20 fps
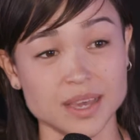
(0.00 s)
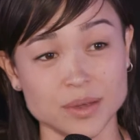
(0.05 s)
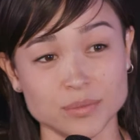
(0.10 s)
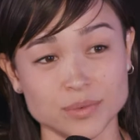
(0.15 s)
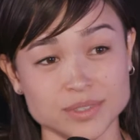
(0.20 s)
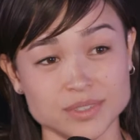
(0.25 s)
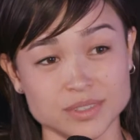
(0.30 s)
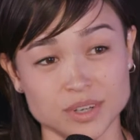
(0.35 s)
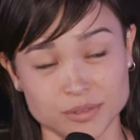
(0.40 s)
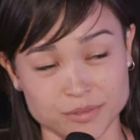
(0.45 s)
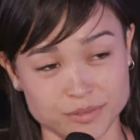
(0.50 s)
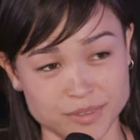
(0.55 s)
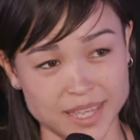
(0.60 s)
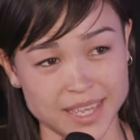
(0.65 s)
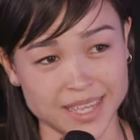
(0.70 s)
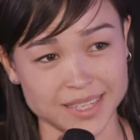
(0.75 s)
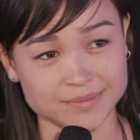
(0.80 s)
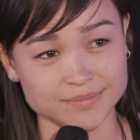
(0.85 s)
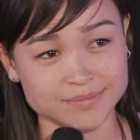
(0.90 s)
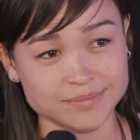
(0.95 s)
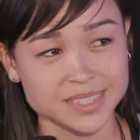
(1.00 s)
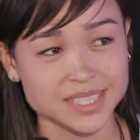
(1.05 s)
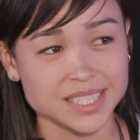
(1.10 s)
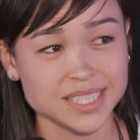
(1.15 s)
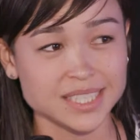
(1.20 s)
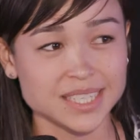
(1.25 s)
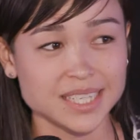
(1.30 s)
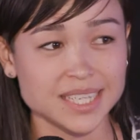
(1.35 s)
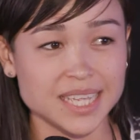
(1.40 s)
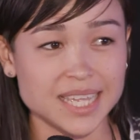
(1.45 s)
that was not fair.
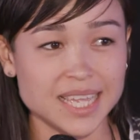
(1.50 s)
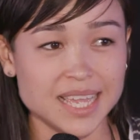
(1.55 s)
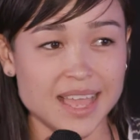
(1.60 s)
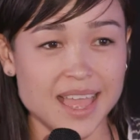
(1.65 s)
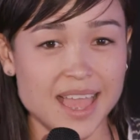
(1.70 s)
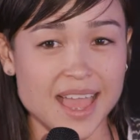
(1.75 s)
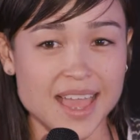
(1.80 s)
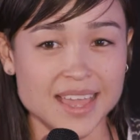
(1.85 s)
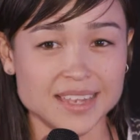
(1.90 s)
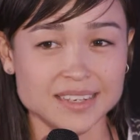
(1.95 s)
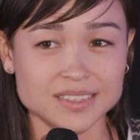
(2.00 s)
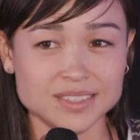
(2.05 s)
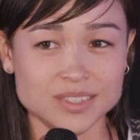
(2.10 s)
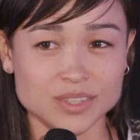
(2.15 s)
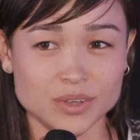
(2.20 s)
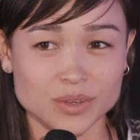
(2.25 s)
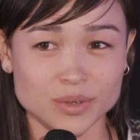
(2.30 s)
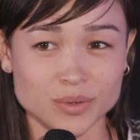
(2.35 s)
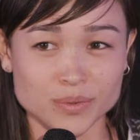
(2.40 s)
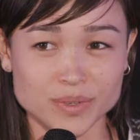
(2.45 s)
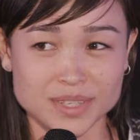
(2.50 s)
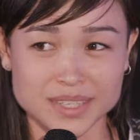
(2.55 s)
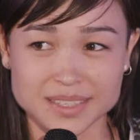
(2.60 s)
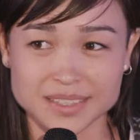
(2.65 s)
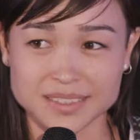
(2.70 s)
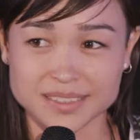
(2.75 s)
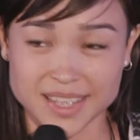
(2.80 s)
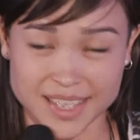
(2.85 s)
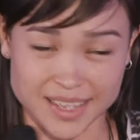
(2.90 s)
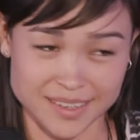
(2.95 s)
And so,
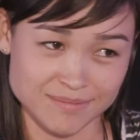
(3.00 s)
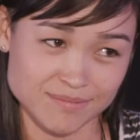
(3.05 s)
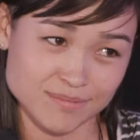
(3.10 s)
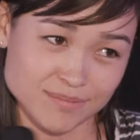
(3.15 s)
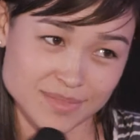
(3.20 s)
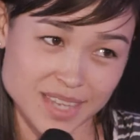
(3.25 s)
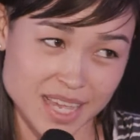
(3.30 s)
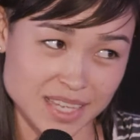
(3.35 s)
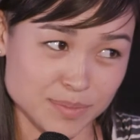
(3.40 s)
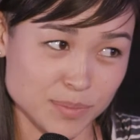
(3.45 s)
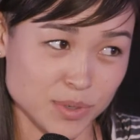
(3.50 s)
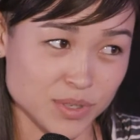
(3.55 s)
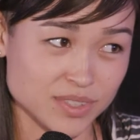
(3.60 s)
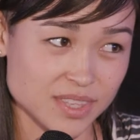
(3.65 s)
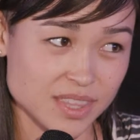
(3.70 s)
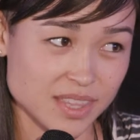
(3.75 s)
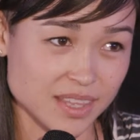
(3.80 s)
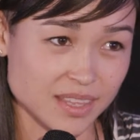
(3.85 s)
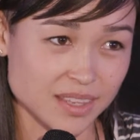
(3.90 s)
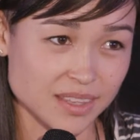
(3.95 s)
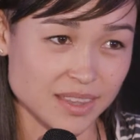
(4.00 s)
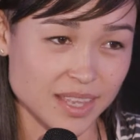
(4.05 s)
I suppose the